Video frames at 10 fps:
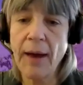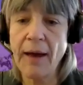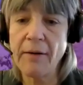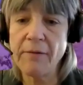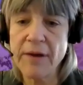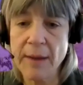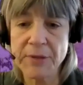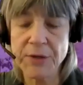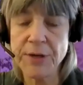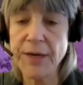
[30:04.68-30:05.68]
you have an
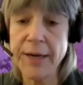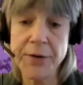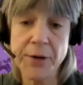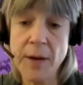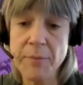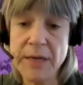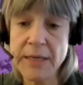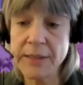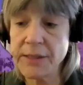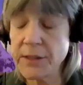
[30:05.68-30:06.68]
opportunity in your
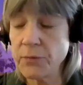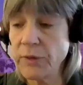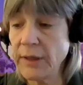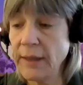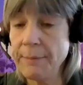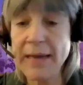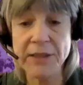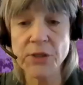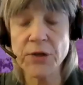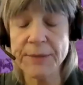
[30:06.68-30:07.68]
companies to really
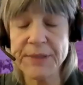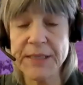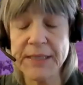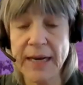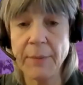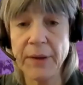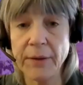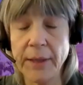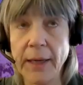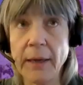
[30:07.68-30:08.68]
mainstream
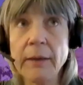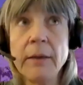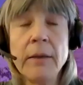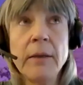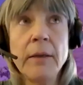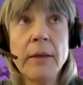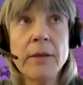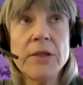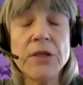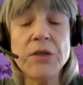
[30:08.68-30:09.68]
sustainability.
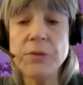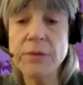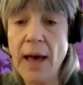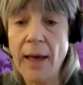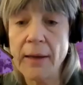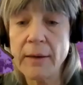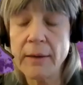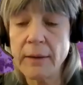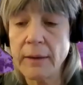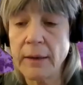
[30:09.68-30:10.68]
To do that,
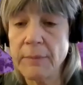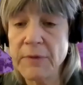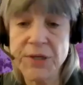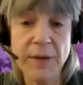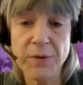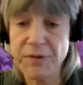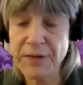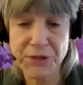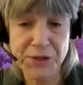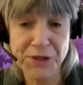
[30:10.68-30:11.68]
there's a number
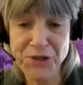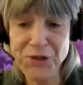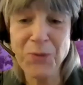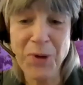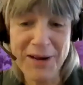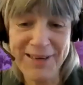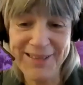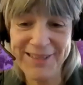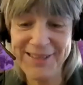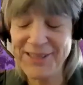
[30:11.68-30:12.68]
of things you need to do. One
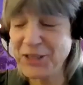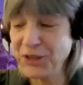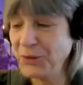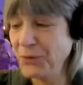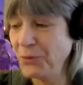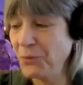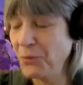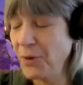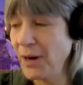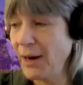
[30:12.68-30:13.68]
is to
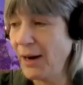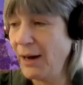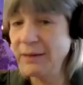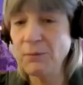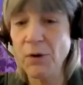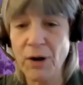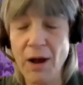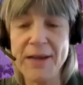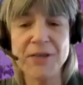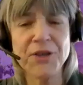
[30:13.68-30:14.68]

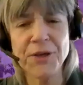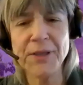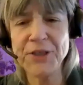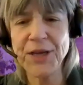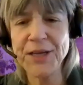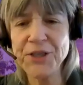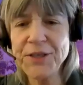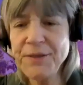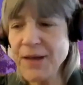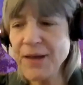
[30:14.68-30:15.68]
work on internal
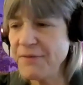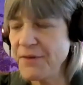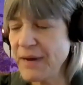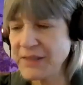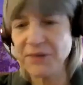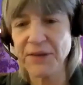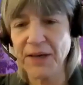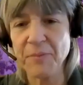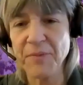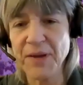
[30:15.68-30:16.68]
education of the rest of
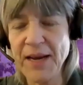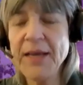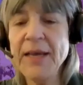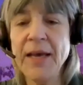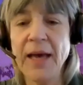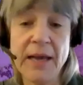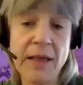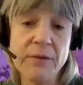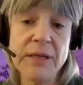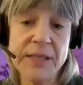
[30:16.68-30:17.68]
the company.
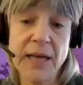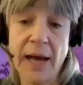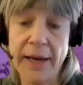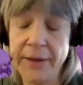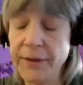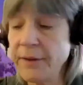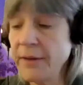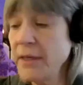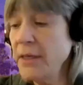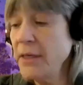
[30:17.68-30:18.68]
Another is to
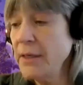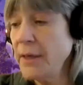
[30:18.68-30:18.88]
hire